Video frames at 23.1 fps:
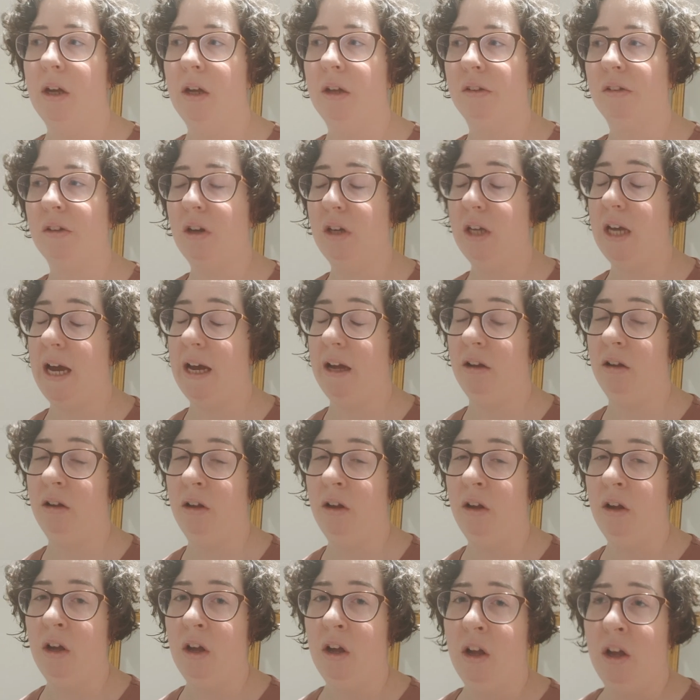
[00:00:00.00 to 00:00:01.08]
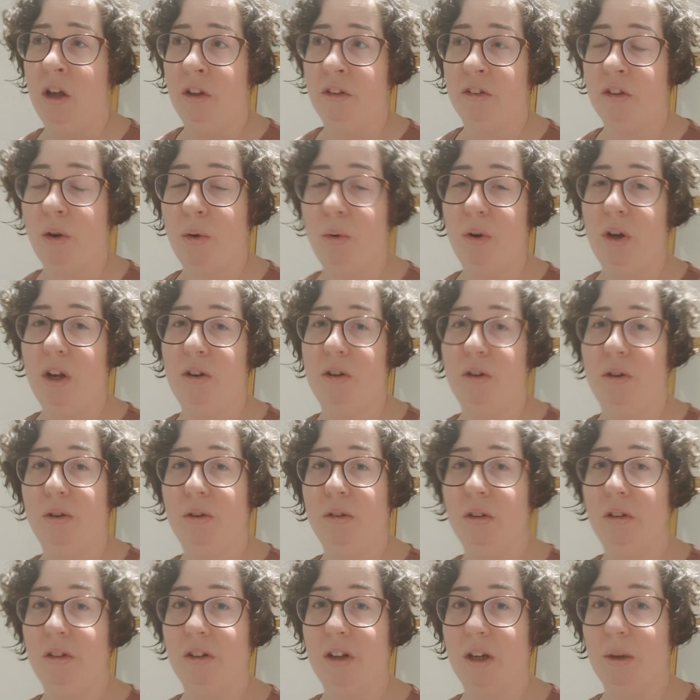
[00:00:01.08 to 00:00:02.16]
So yeah, so all in
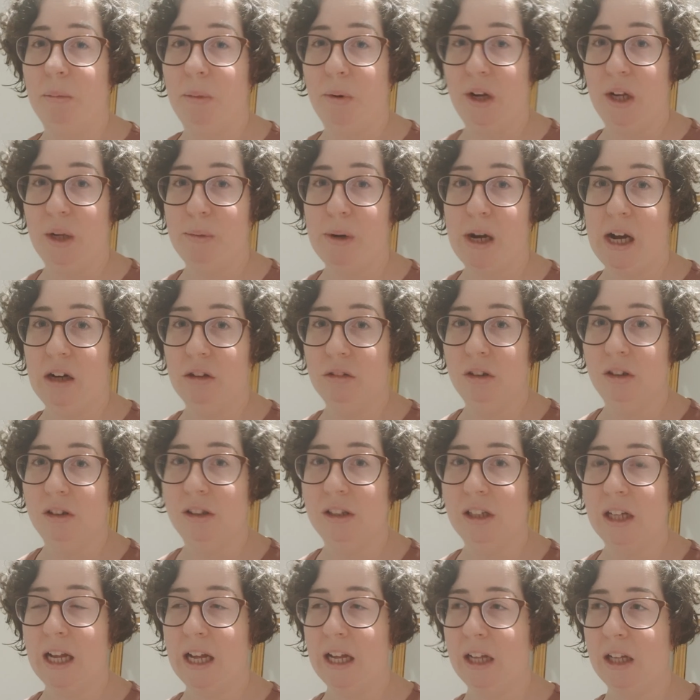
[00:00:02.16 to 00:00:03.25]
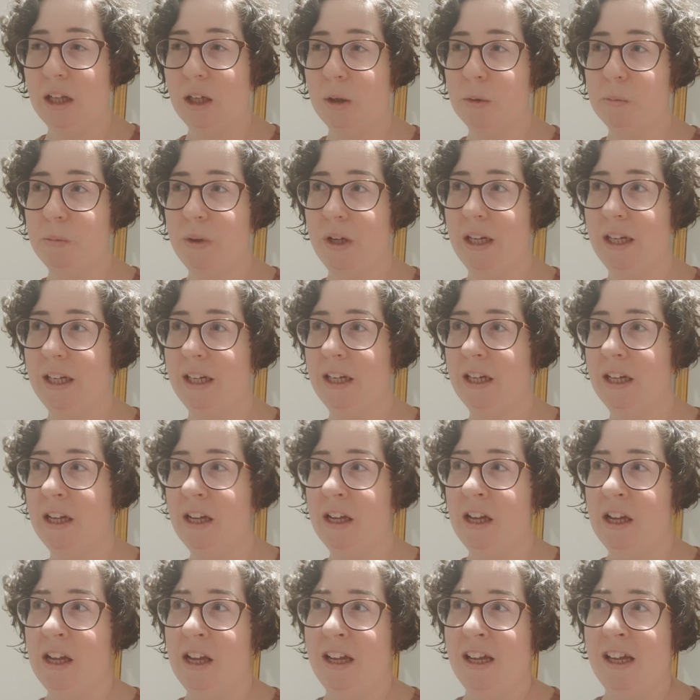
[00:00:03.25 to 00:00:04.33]
all, doing pretty well.
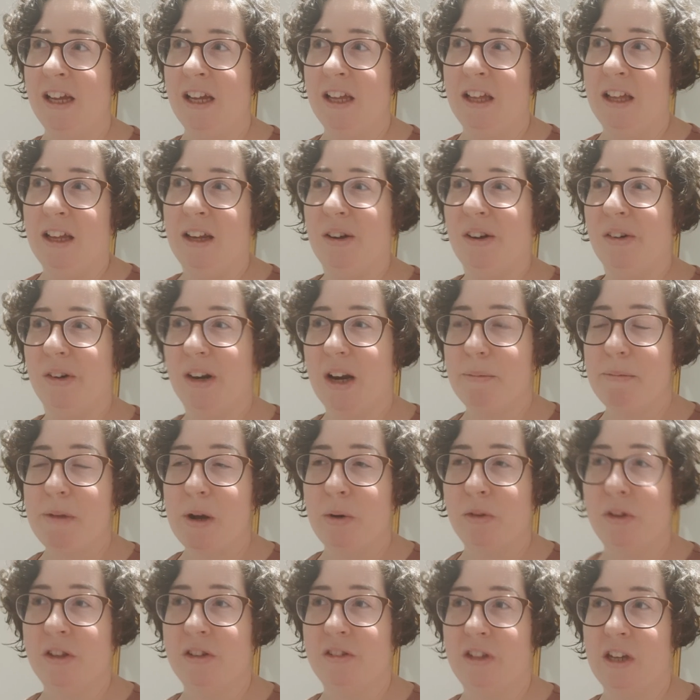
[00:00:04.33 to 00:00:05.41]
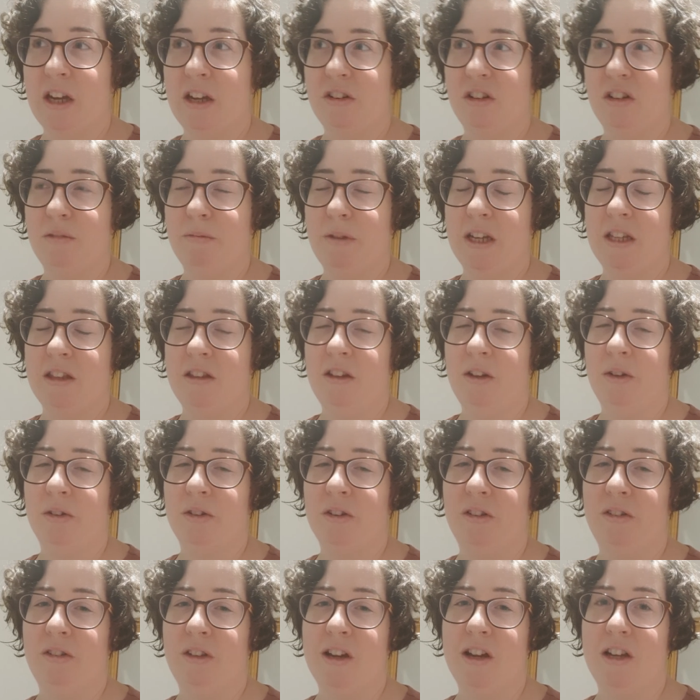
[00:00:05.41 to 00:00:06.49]
When I met with the surgeon, the main thing I was
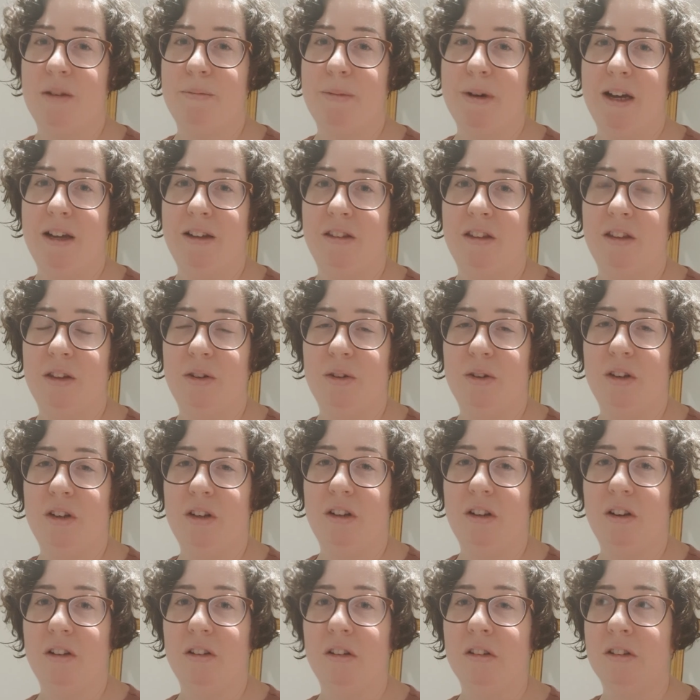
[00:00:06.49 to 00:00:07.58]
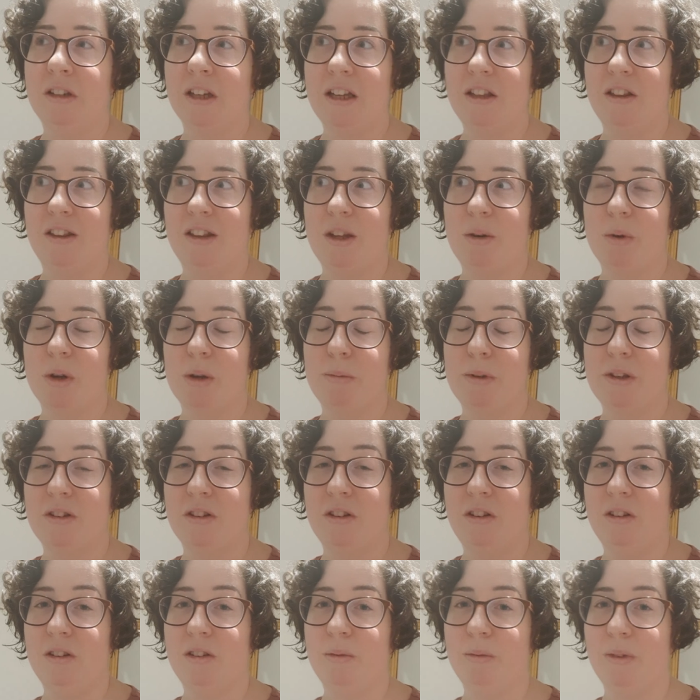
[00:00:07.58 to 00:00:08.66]
concerned about is that they're going to say that they want me to
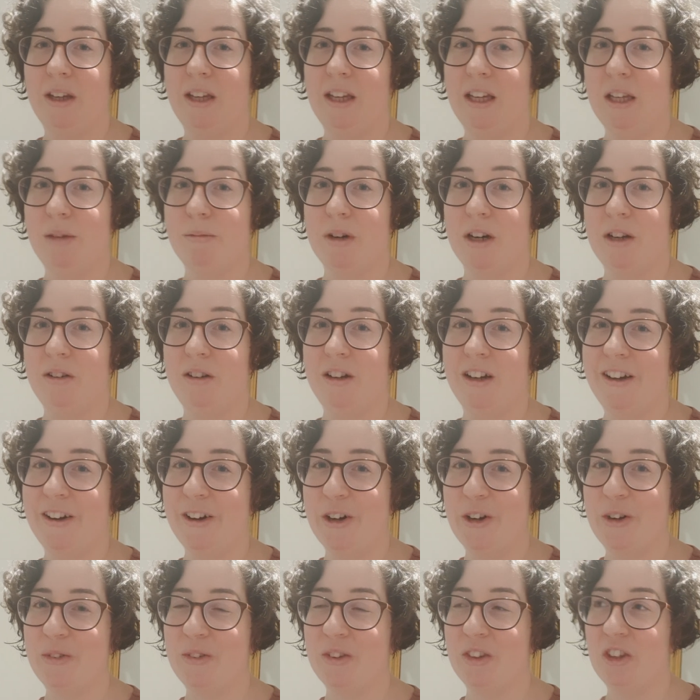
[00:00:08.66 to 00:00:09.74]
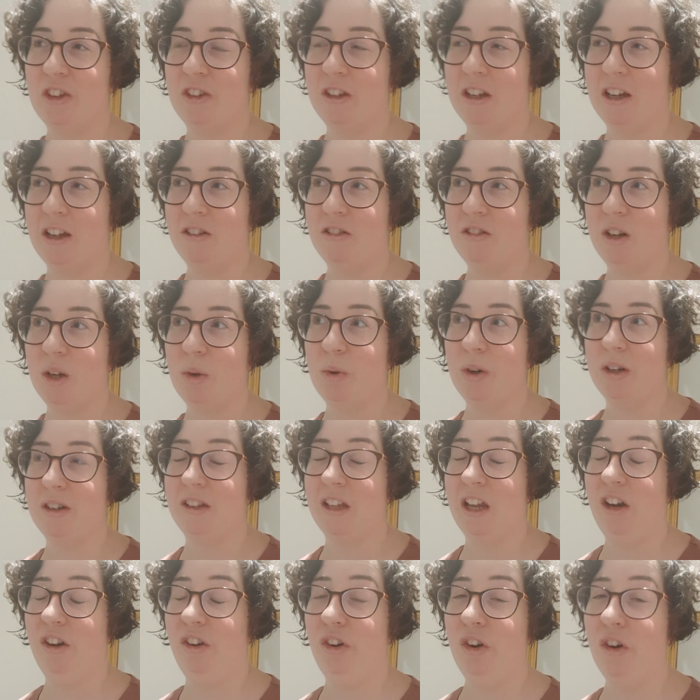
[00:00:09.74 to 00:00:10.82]
do some chemo after the surgery, which
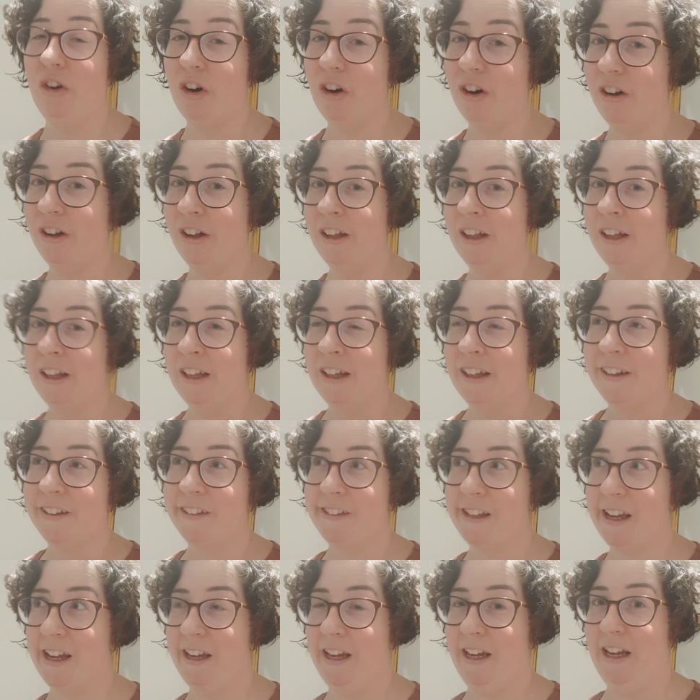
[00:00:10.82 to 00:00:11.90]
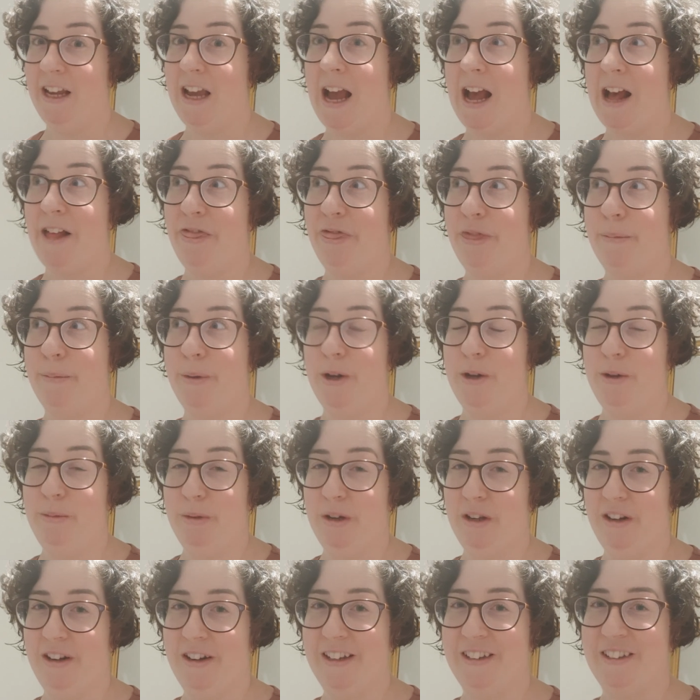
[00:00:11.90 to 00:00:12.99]
they're not saying at the
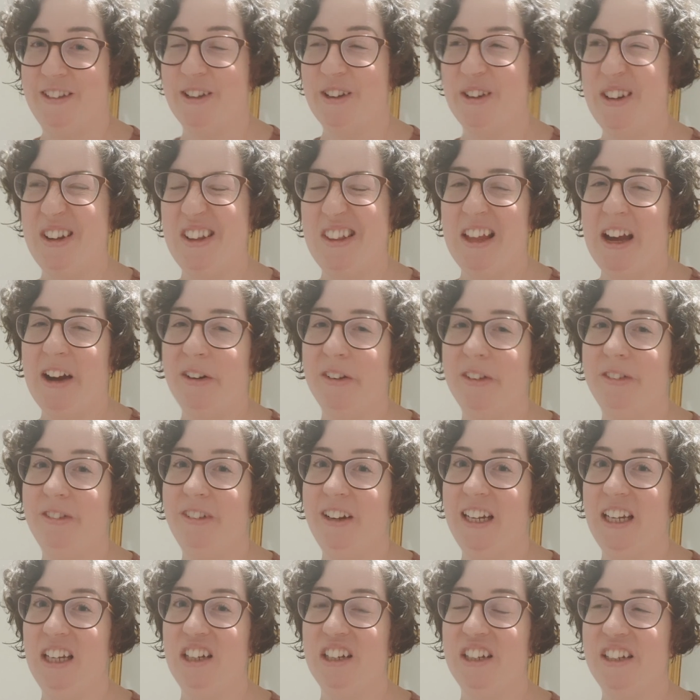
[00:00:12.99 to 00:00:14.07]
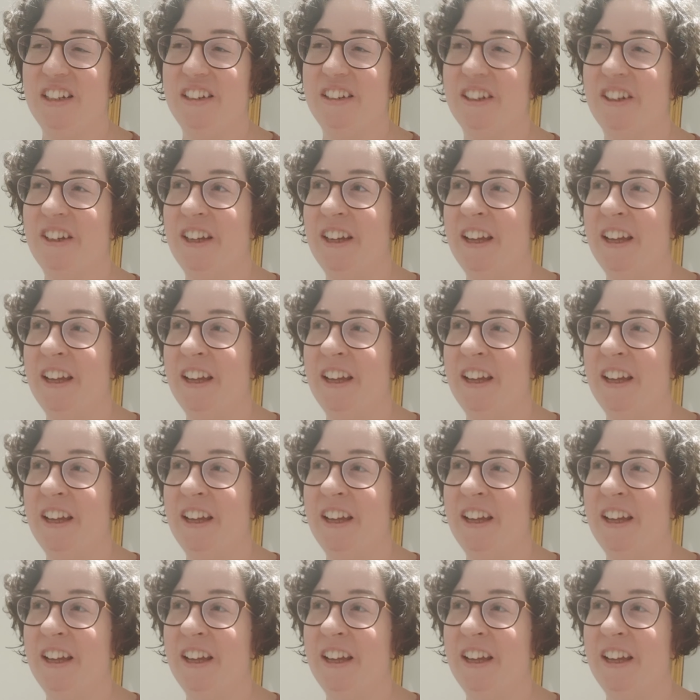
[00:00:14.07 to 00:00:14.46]
moment. So that was really good.